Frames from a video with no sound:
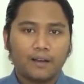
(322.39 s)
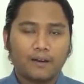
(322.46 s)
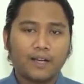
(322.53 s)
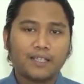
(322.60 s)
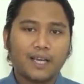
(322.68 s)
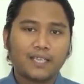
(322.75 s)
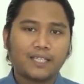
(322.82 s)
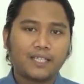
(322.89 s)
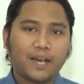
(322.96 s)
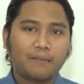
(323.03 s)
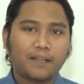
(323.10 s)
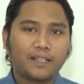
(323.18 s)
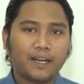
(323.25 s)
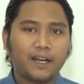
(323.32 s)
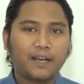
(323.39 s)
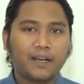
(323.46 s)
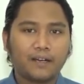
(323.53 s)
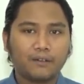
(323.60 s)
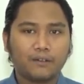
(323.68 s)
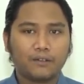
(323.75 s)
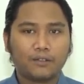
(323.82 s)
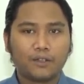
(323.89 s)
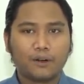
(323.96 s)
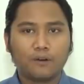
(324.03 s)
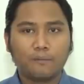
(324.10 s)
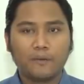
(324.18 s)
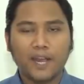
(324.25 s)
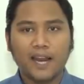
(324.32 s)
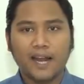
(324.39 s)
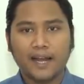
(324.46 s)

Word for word: Not a Jashi Lame Drina to do General Pian